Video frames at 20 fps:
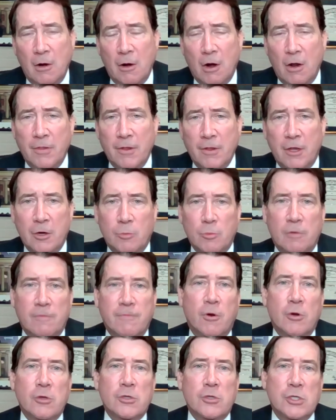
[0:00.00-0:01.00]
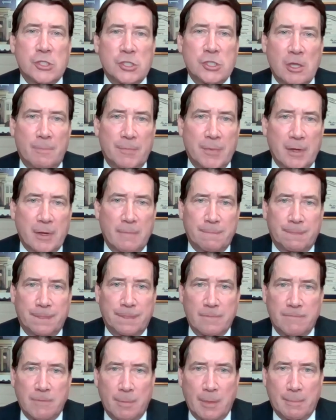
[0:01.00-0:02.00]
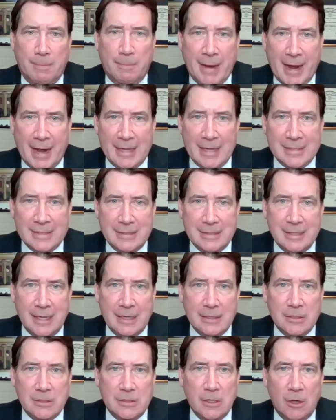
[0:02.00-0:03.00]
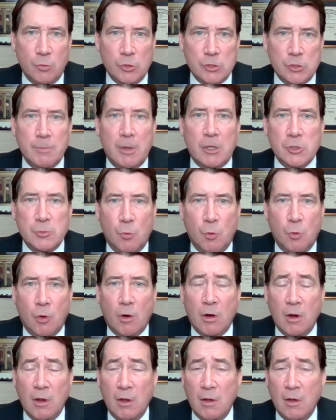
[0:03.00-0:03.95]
Are they going to revert to something from the past that was much more